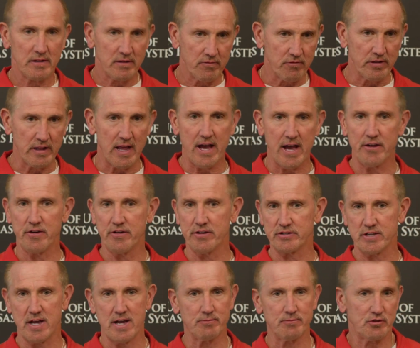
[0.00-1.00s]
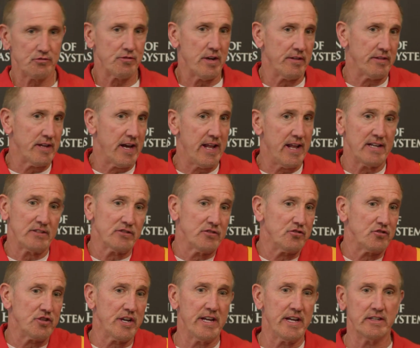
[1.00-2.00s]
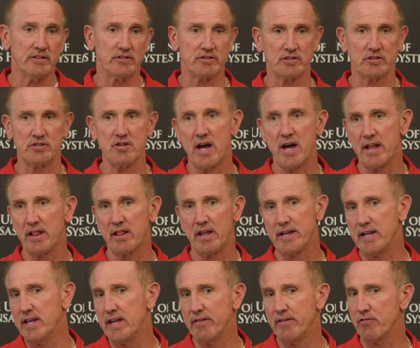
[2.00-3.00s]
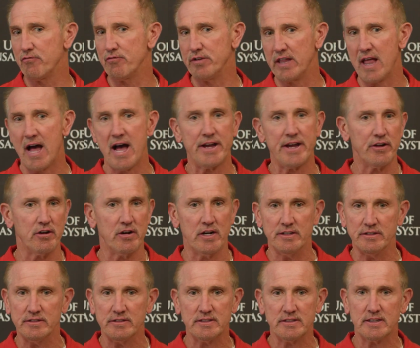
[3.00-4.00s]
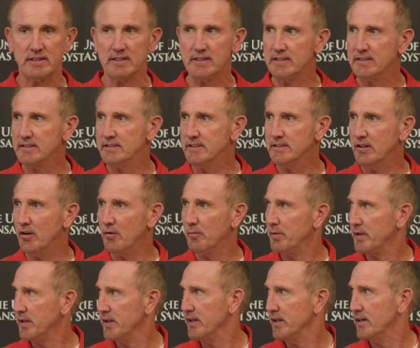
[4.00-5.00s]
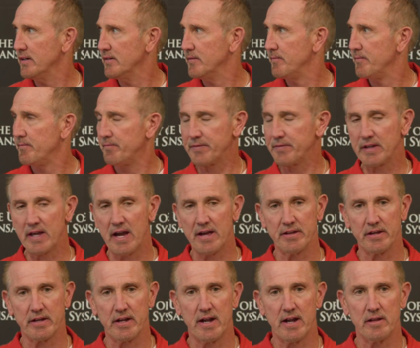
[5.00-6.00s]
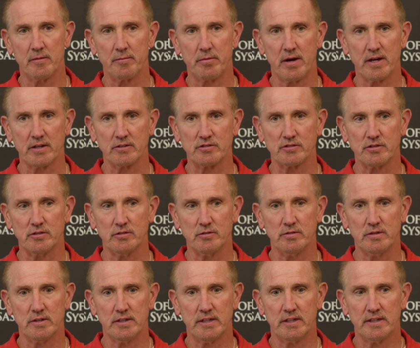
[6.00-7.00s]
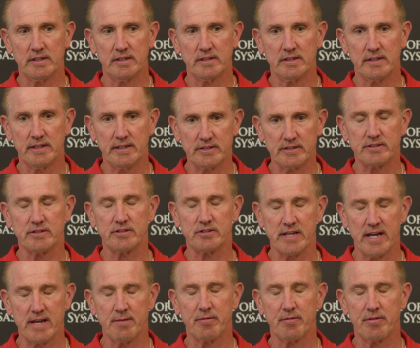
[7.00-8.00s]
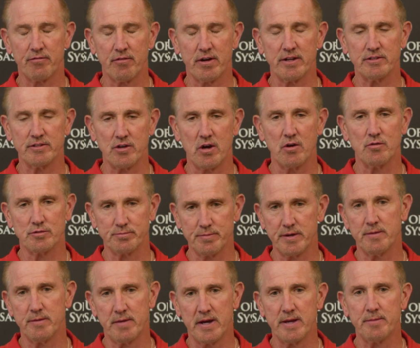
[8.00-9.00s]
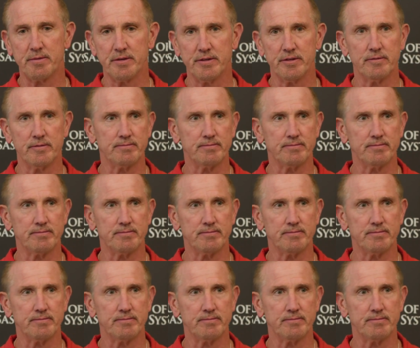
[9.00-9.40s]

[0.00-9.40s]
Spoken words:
relied on his arm strength. That hasn't changed. It's not like he ever relied on, being a guy that got out of the pocket. So he's the same threat he's always been, in my opinion.